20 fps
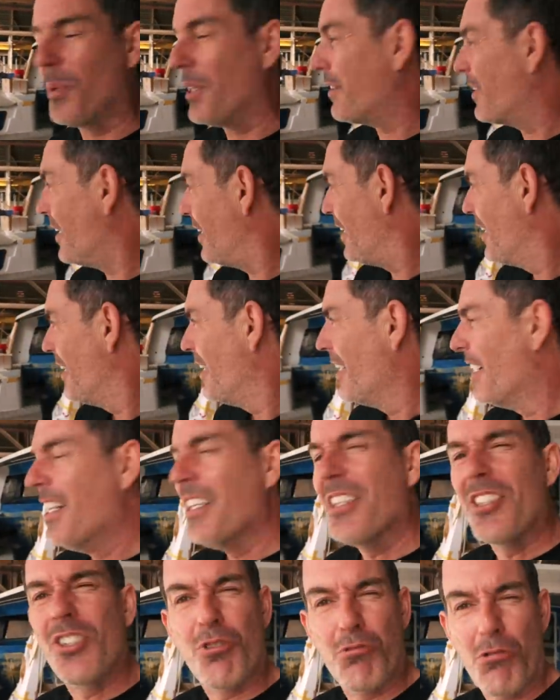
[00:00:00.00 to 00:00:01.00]
with the
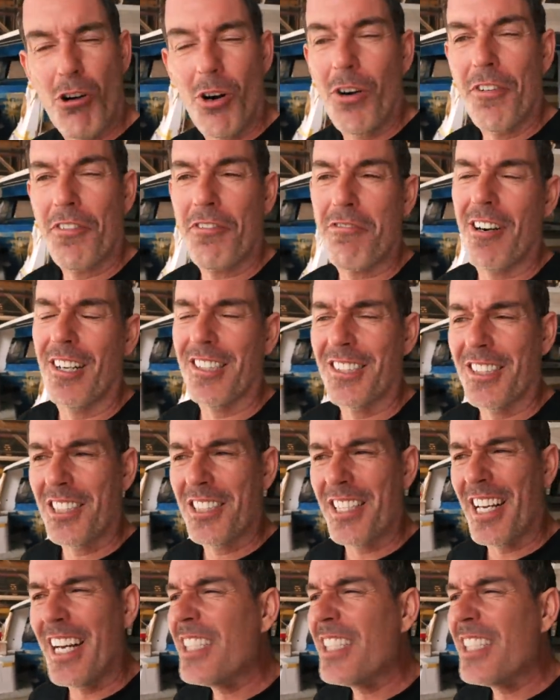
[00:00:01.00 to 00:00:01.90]
draw fronts.